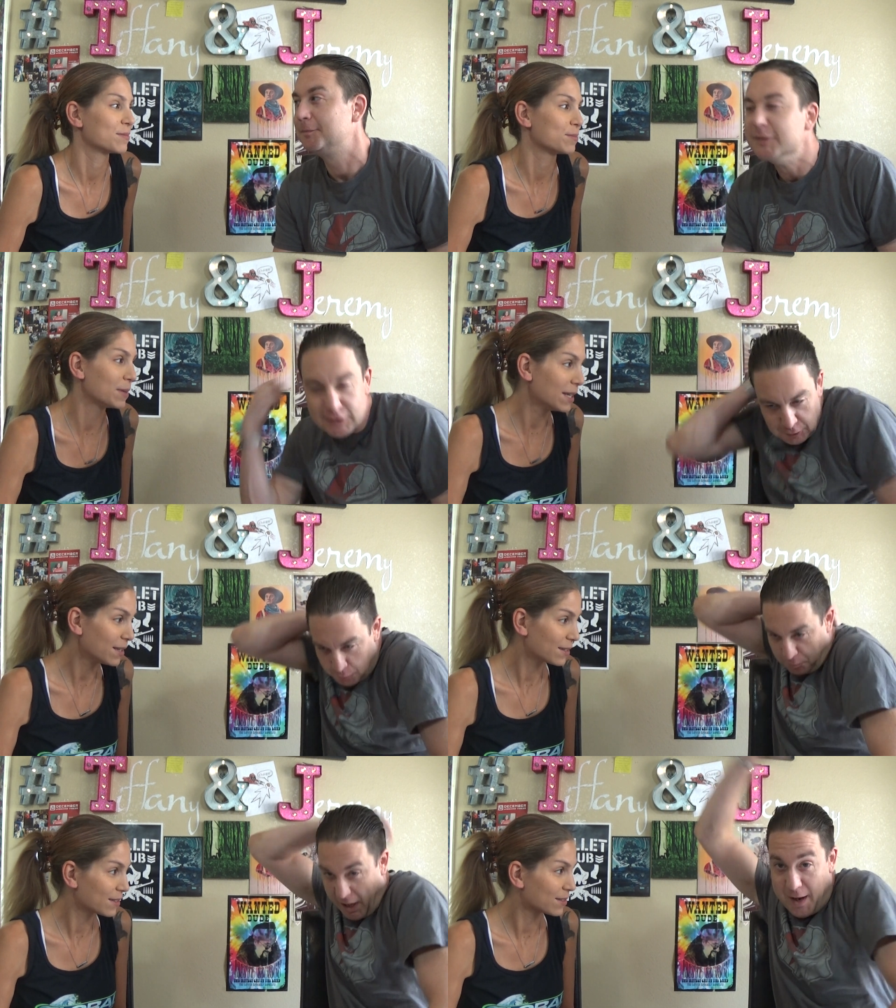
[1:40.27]
Speaker 1: Me?
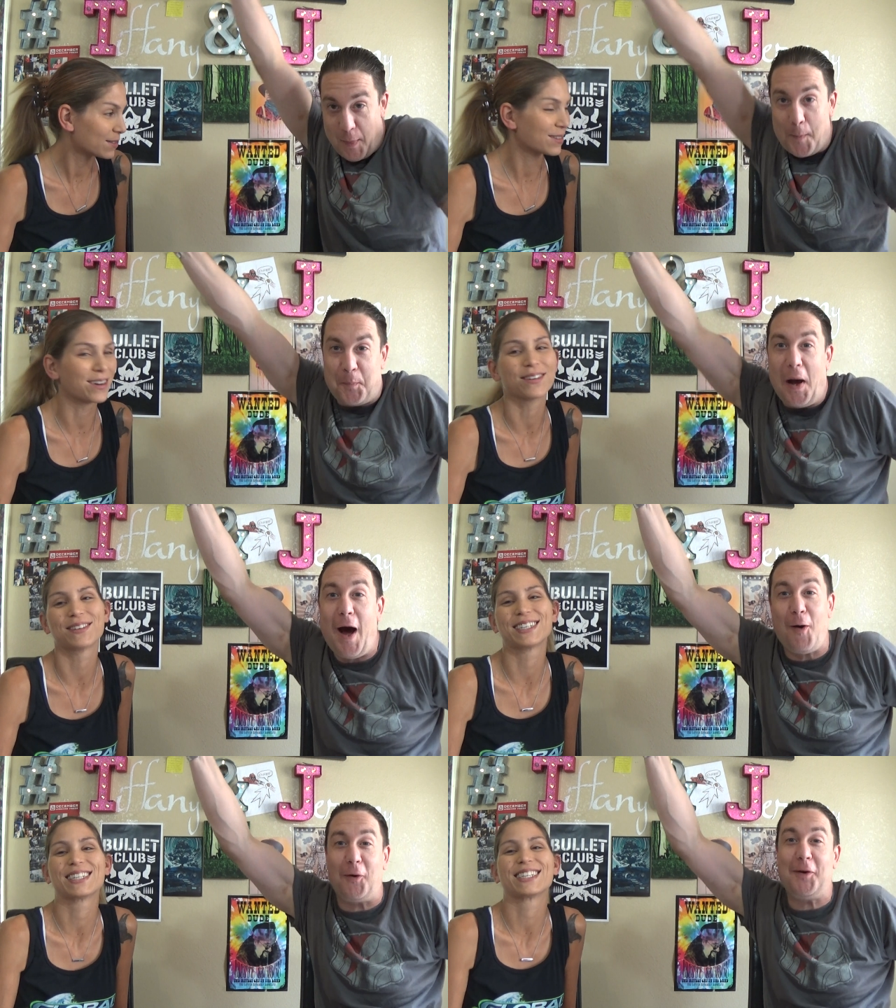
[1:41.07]
By the oh.
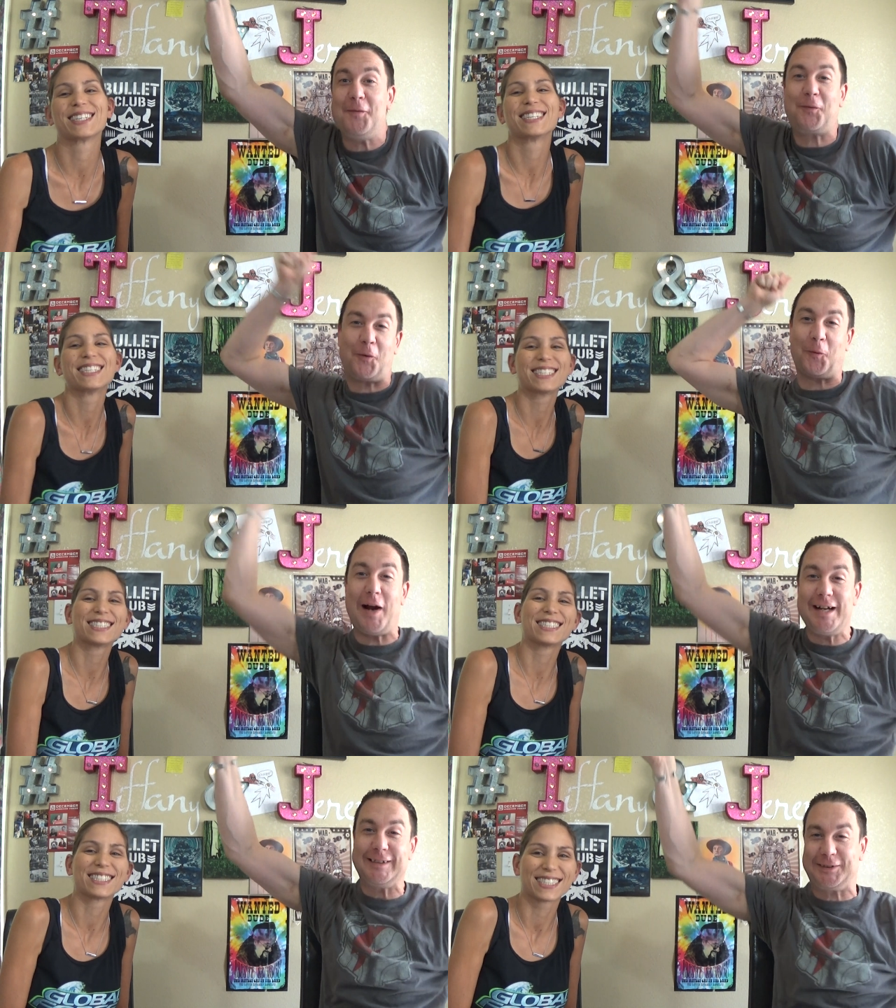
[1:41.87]
power of
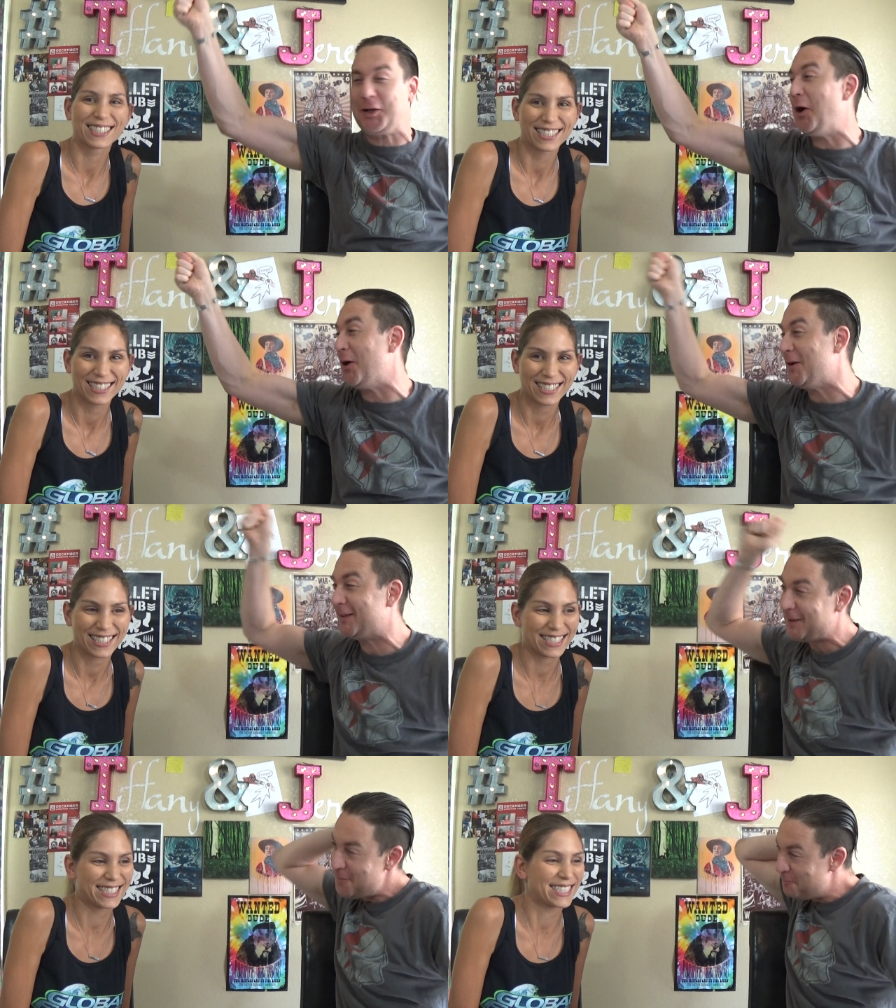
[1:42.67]

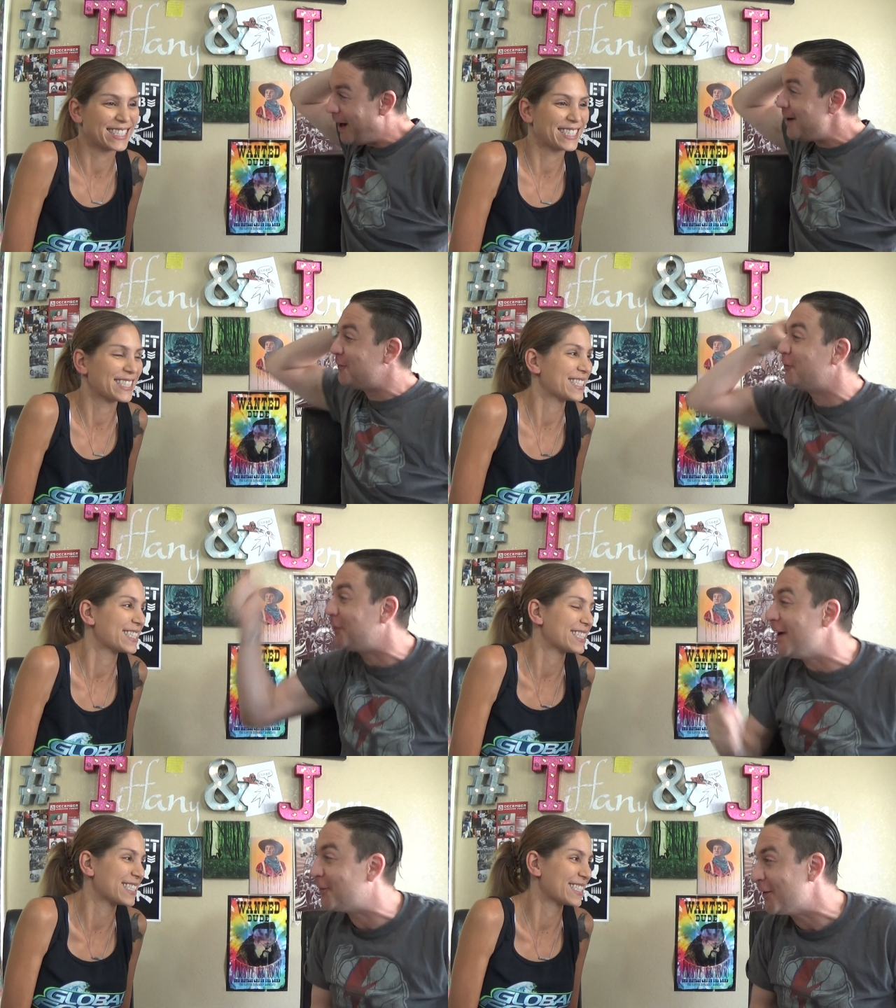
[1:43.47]
Grayskull! My
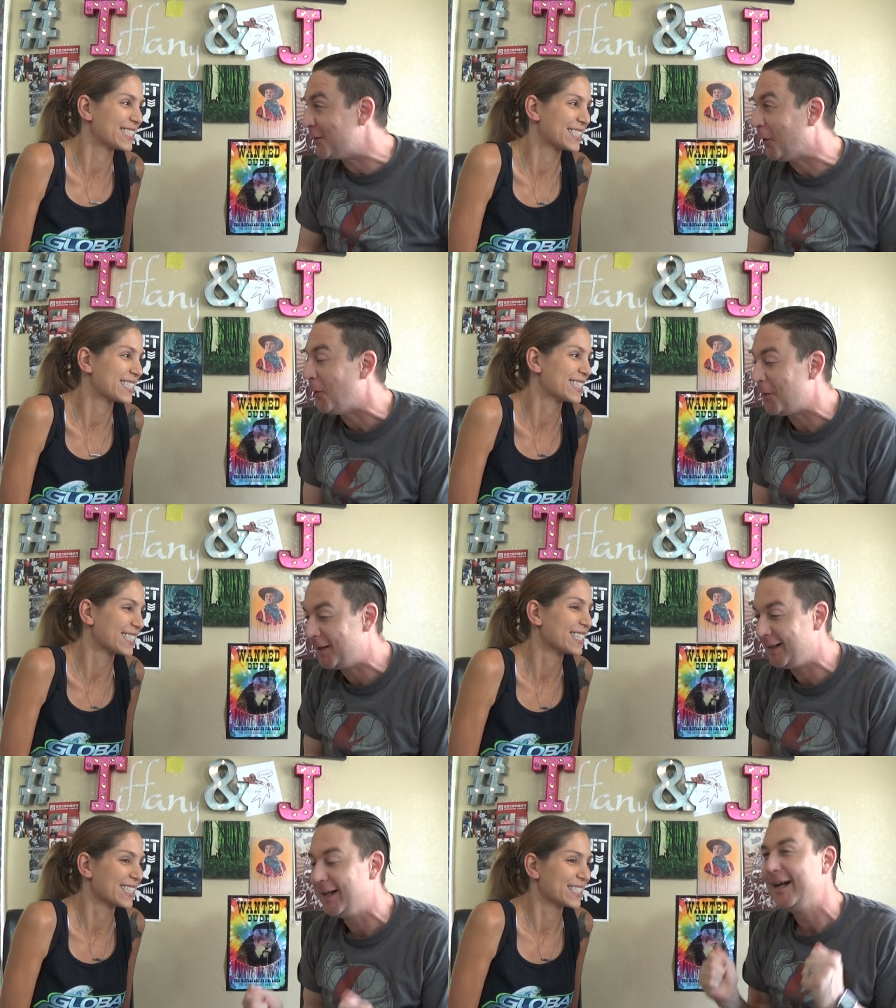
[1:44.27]
favorite
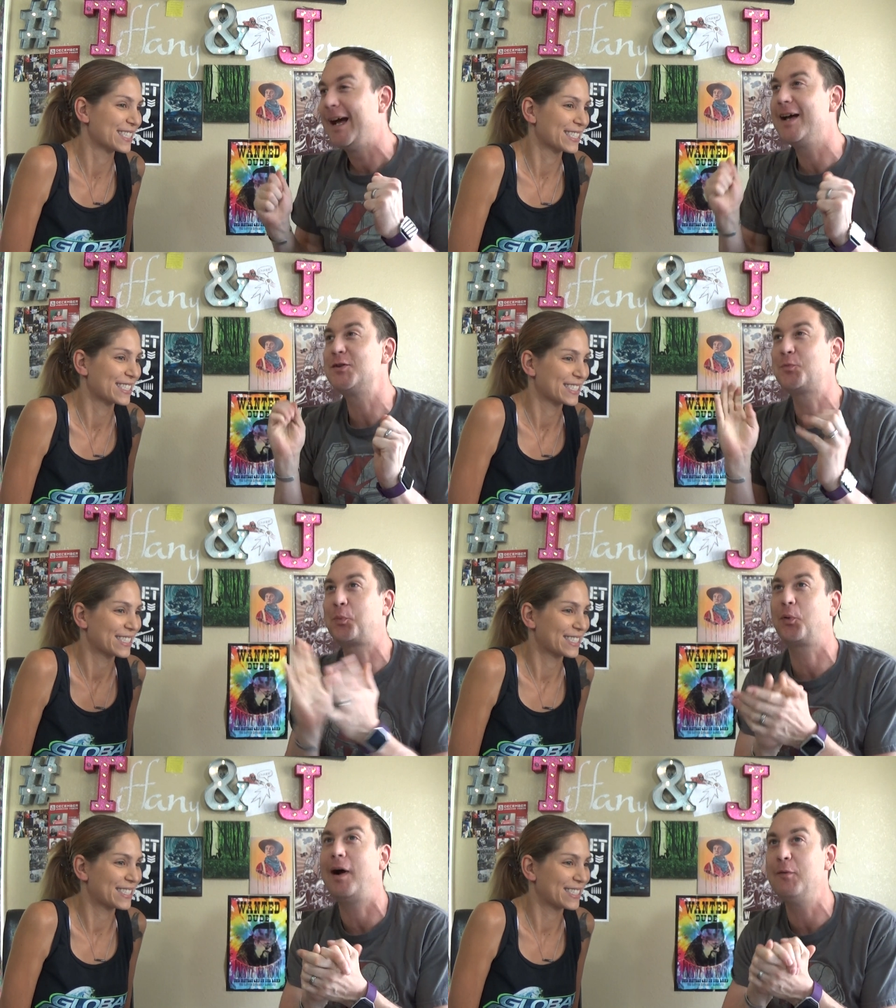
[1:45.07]
toy is
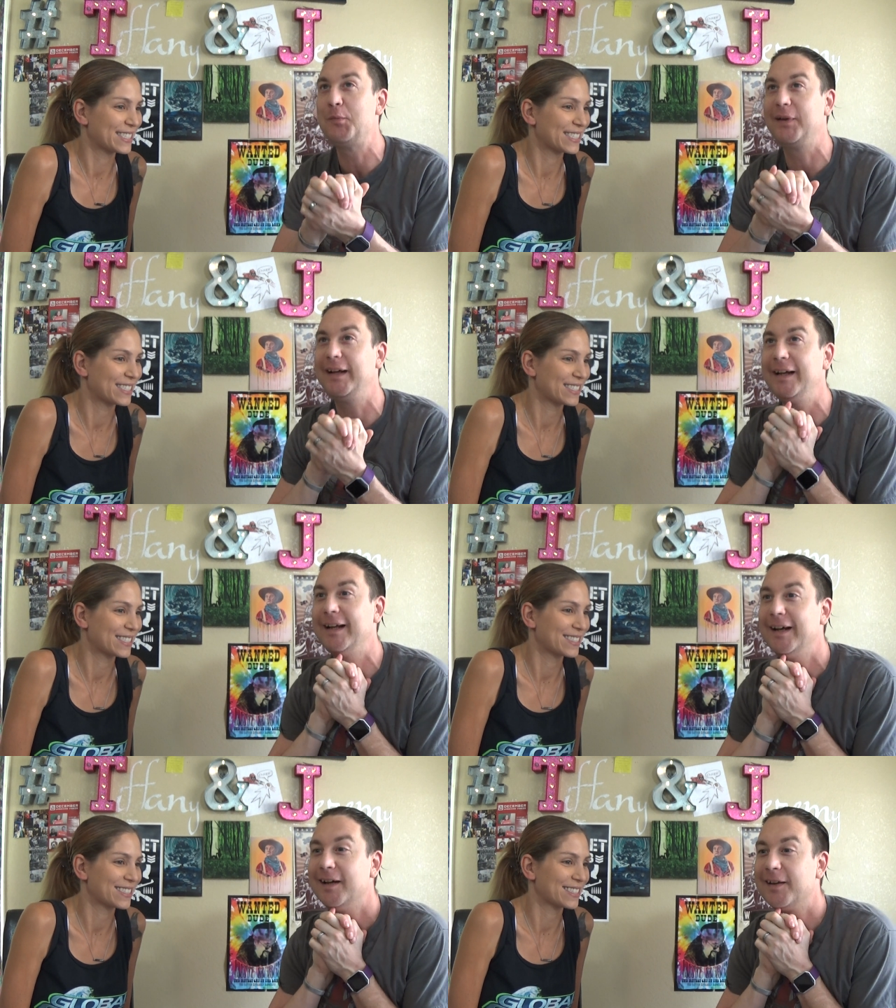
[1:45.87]
probably
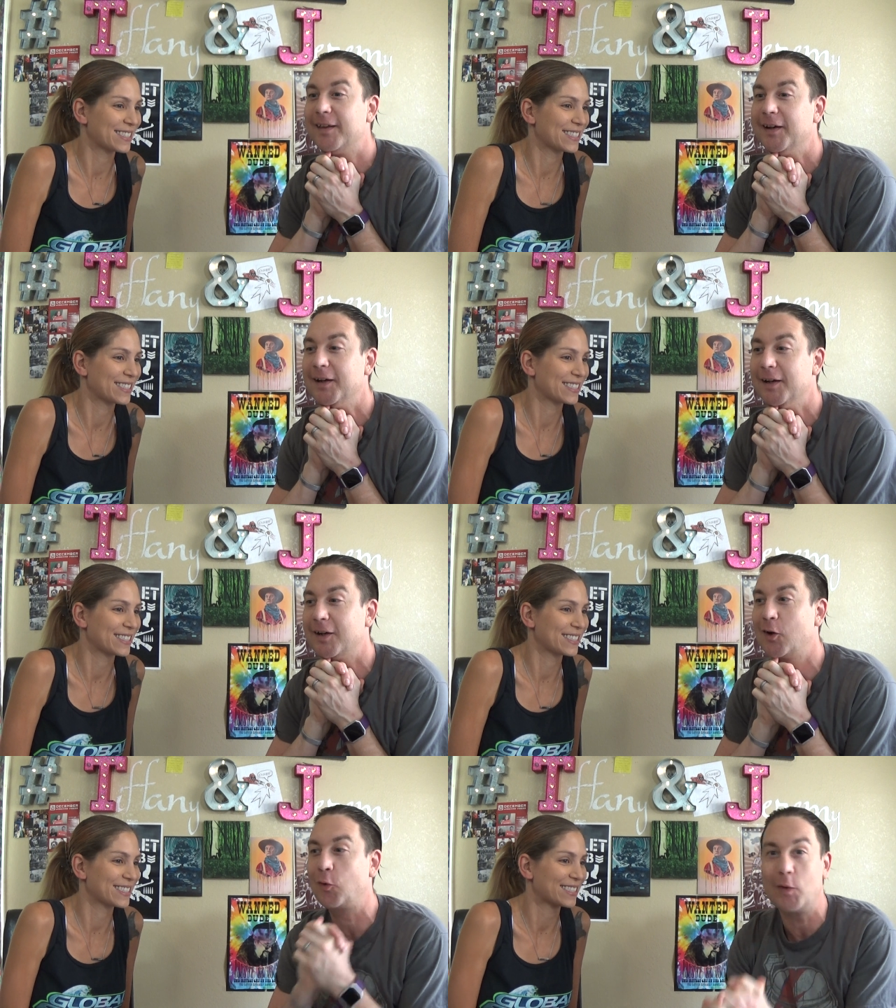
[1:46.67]
the
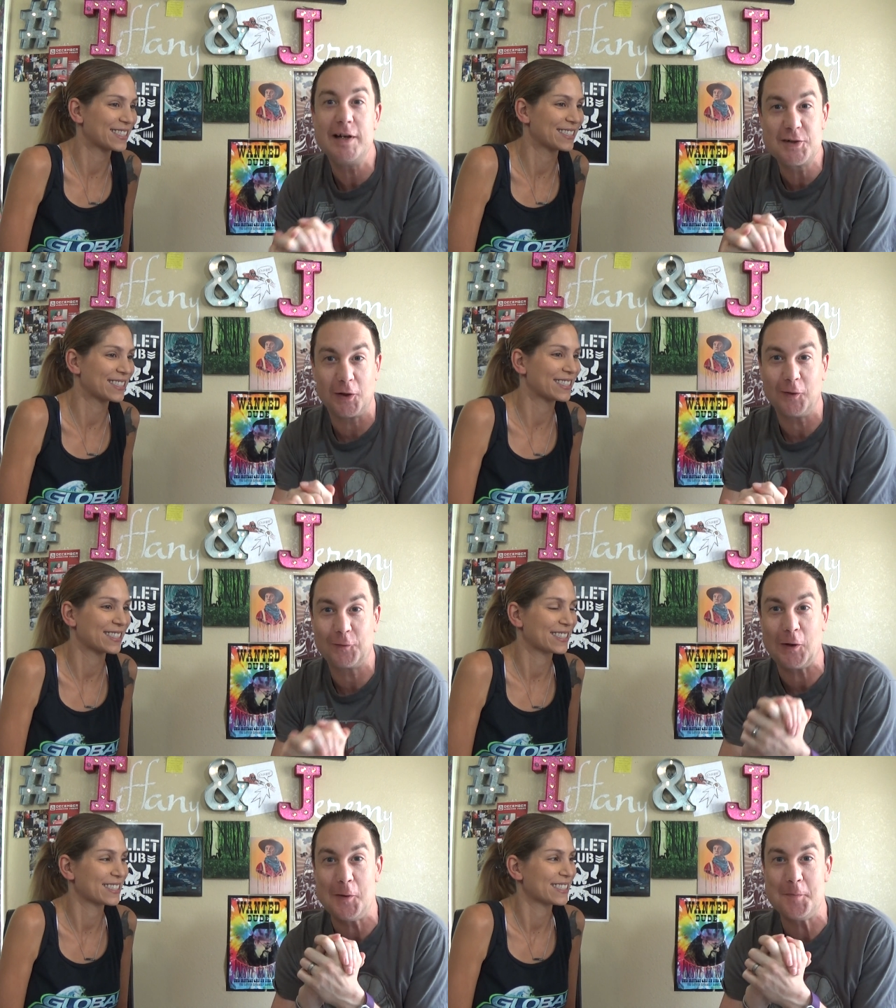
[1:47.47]
Cringer
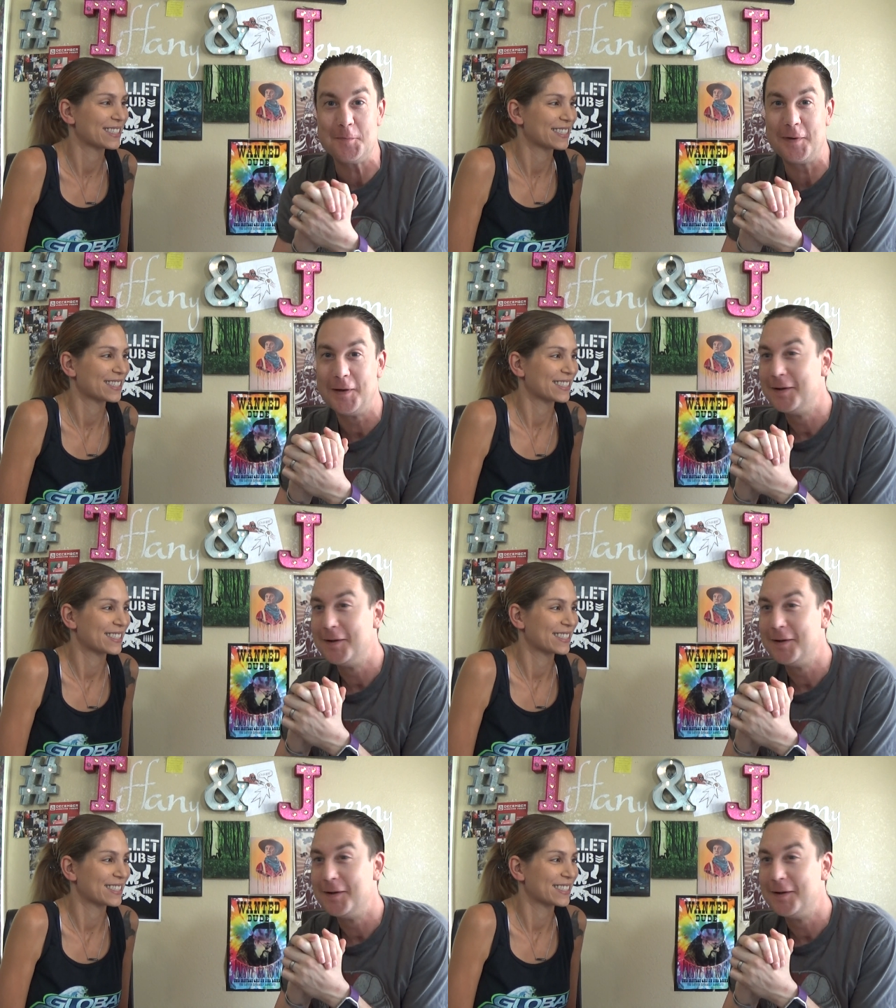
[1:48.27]
from